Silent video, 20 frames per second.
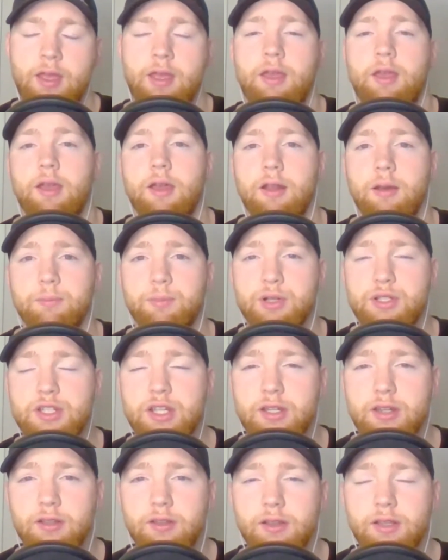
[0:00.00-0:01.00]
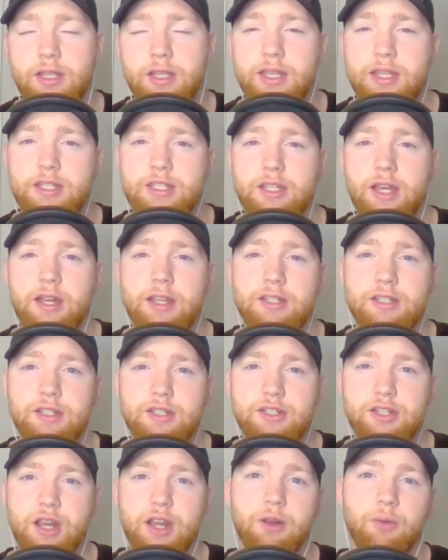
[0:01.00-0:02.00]
And I'm particularly excited to
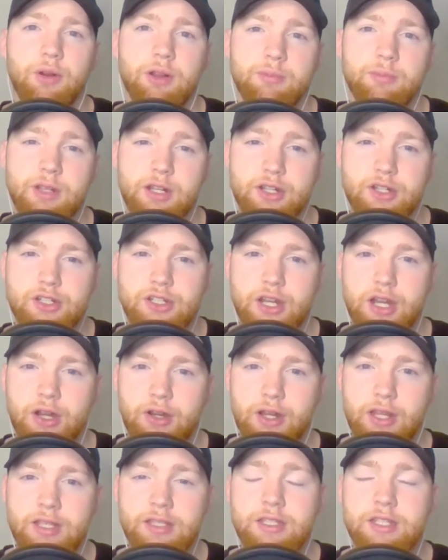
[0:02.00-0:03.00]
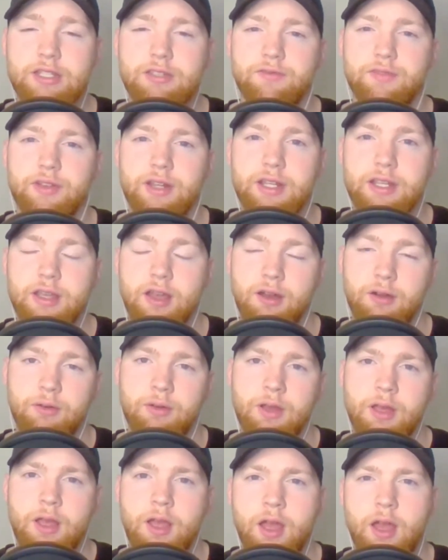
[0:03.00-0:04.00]
share what I'm going to share in this video.
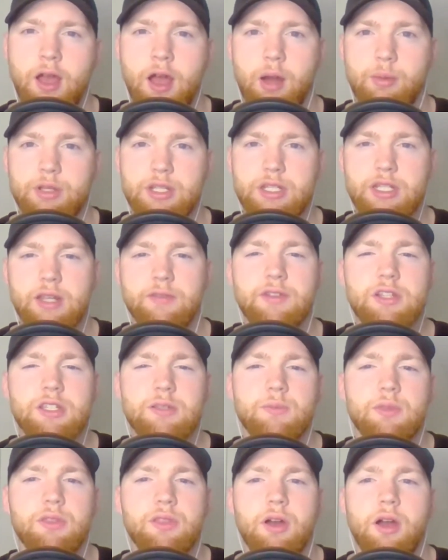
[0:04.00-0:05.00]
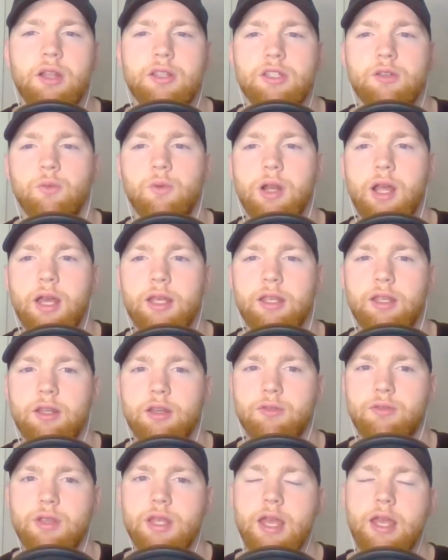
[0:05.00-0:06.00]
I was giving some thought to what I can
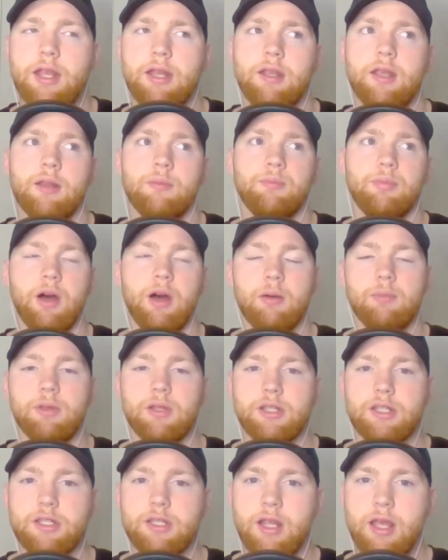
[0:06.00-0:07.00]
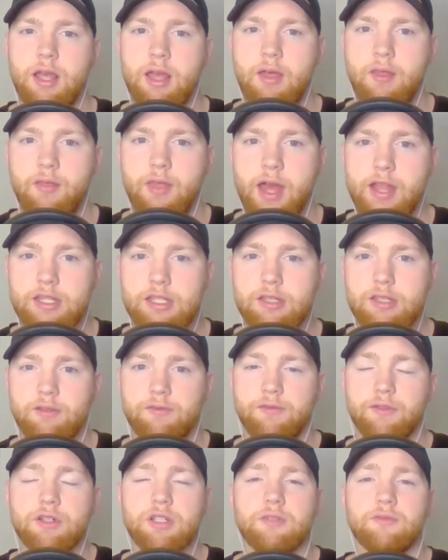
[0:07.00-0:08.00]
create and publish that's,
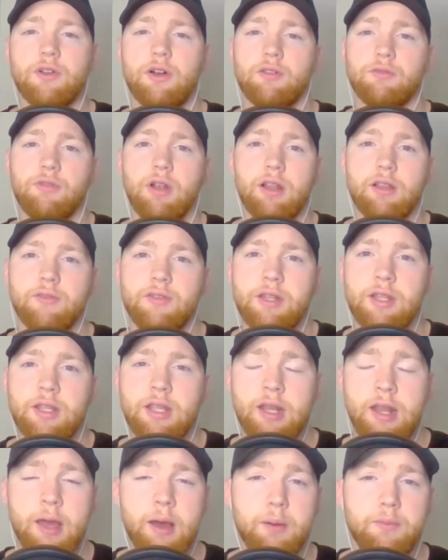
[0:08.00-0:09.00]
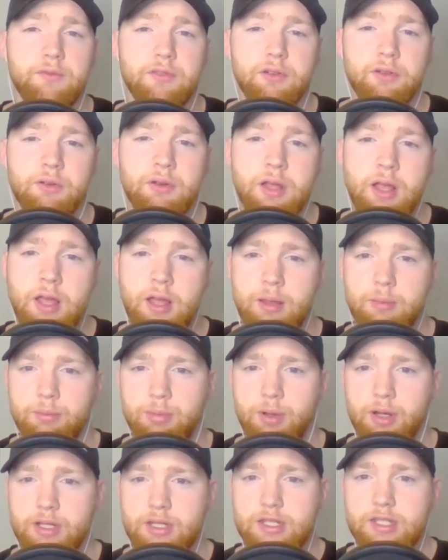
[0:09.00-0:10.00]
first of all, relevant and helpful,
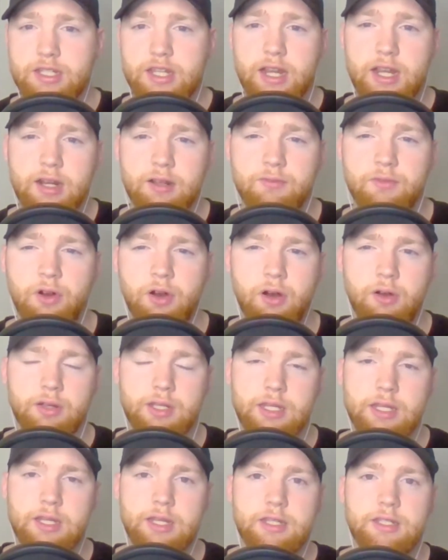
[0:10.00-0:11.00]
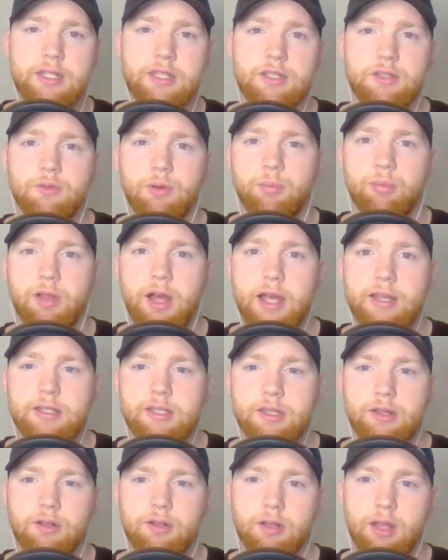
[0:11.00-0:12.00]
but second of all, easy to apply to
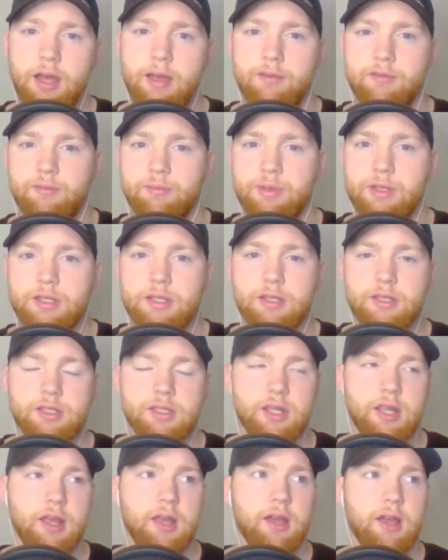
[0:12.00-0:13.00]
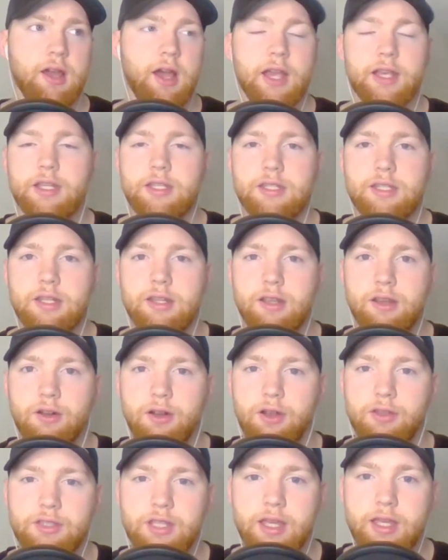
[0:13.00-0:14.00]
your life, because I can sit here all
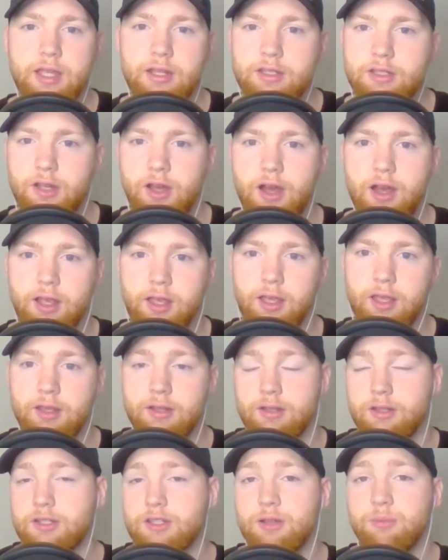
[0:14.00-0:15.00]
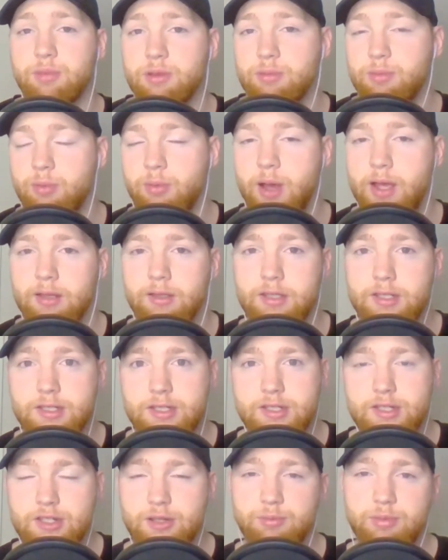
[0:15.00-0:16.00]
day and talk, and some people might listen,
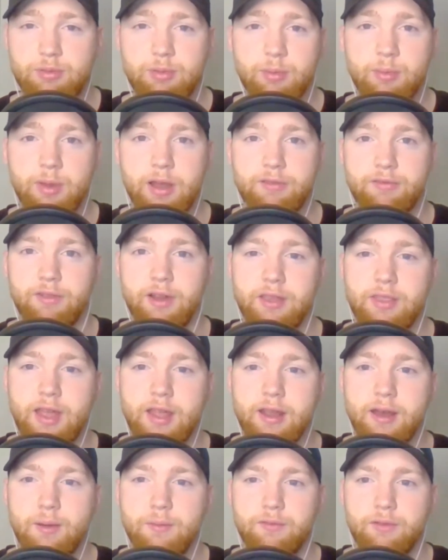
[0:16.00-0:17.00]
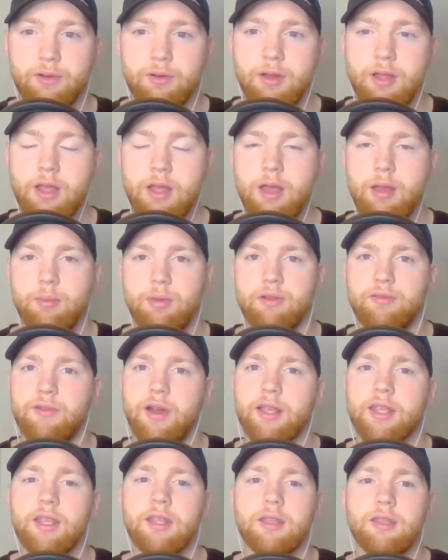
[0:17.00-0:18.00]
some people might find that helpful. But if I
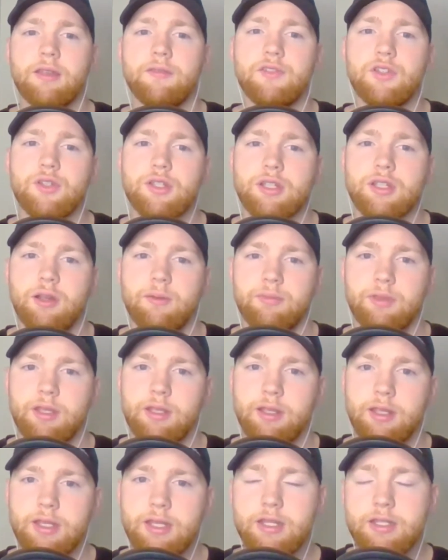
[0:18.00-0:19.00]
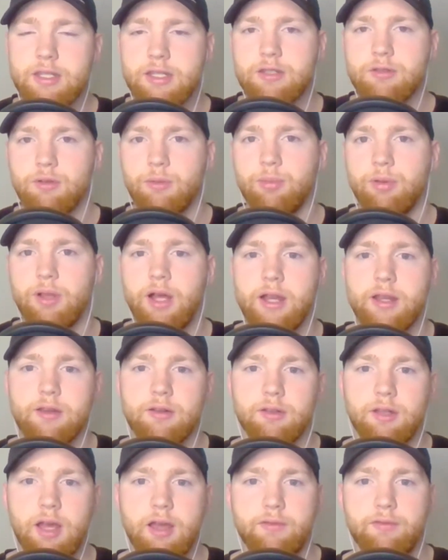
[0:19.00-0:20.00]
can give you something easy to apply to your
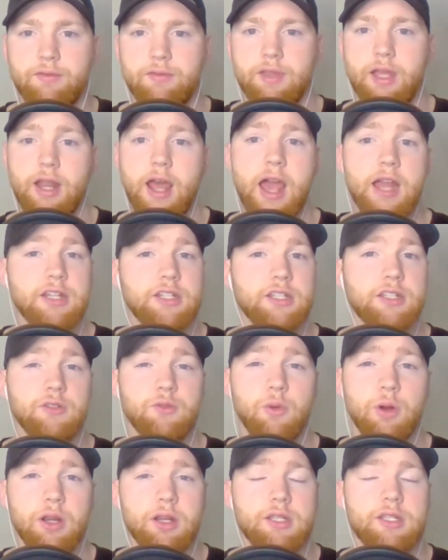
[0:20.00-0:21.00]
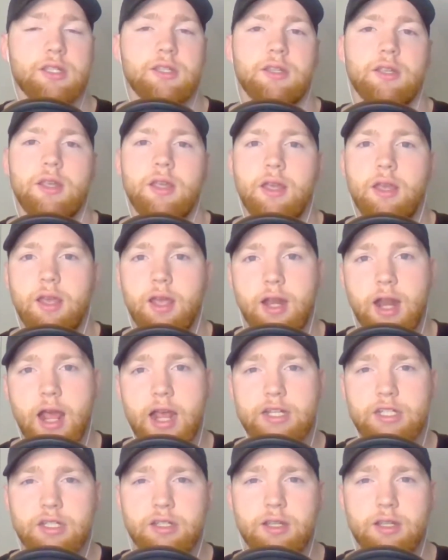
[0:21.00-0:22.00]
life that actually works and
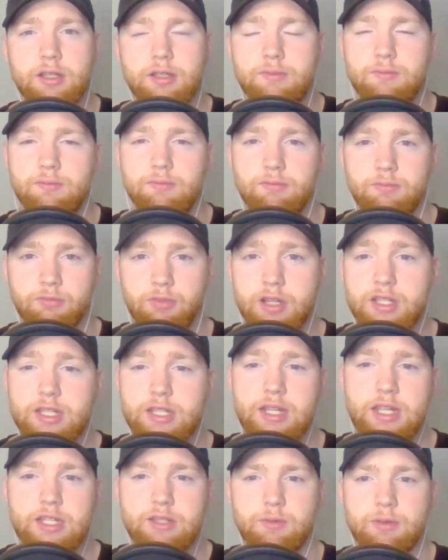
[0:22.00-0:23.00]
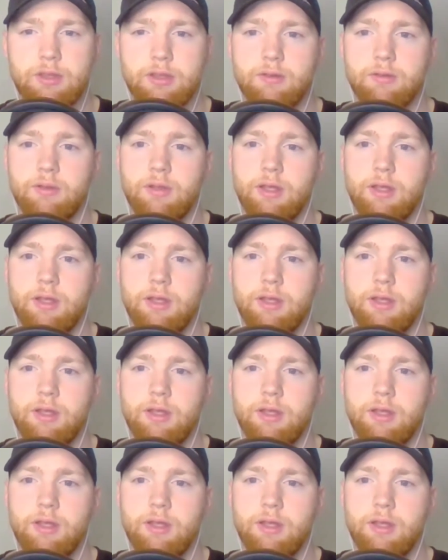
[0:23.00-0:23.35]
actually it resonates with you,